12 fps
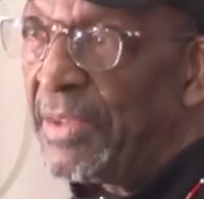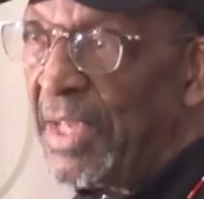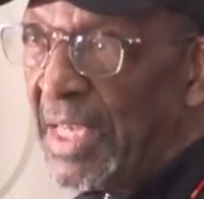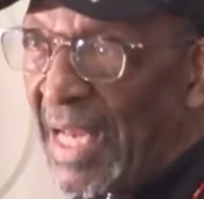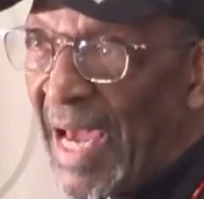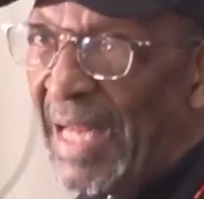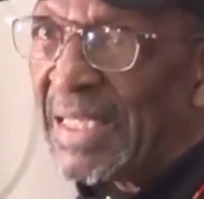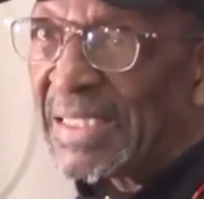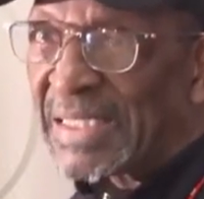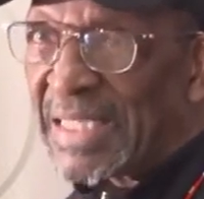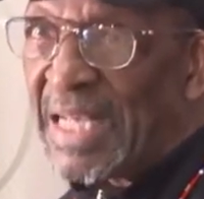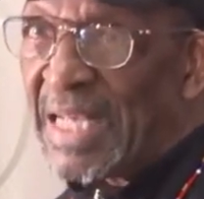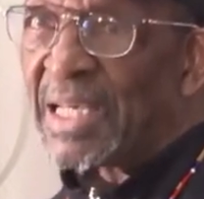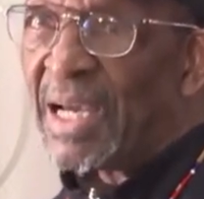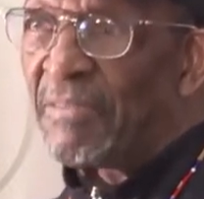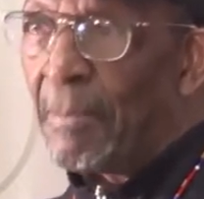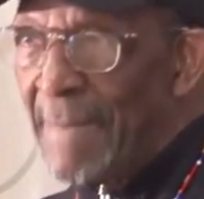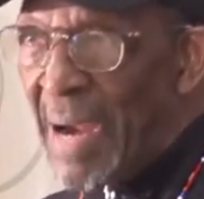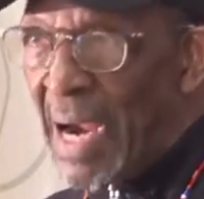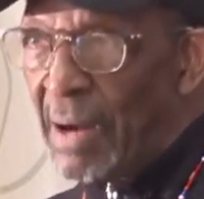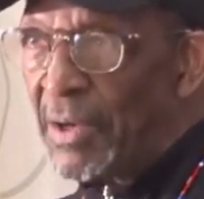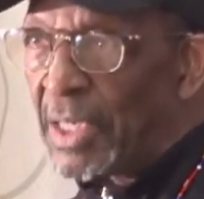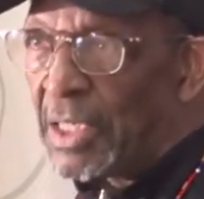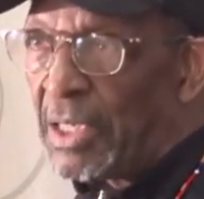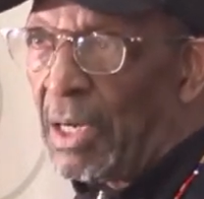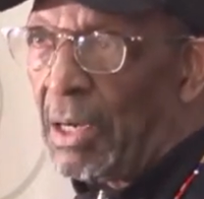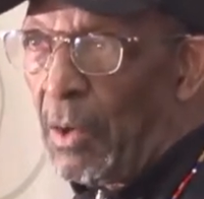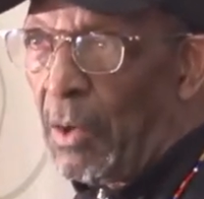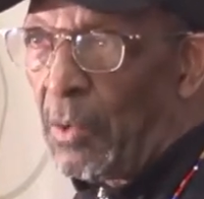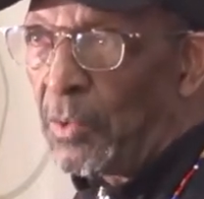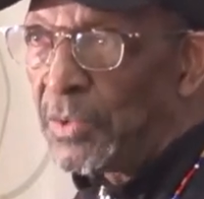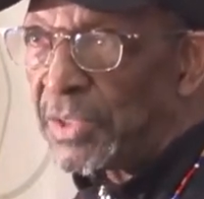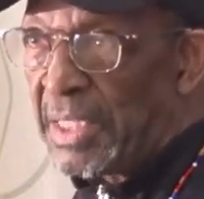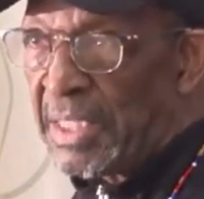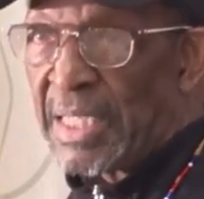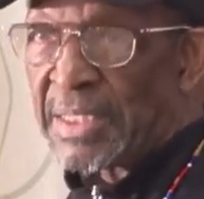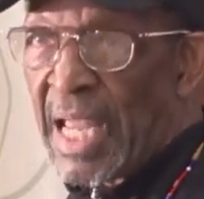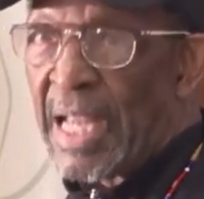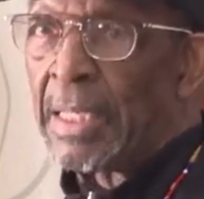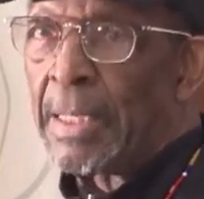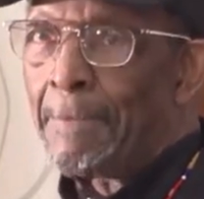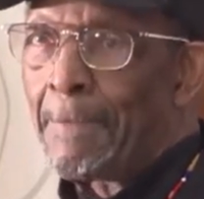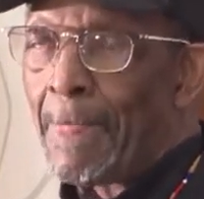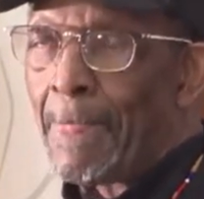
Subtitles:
The United States of America owes a debt to Haiti.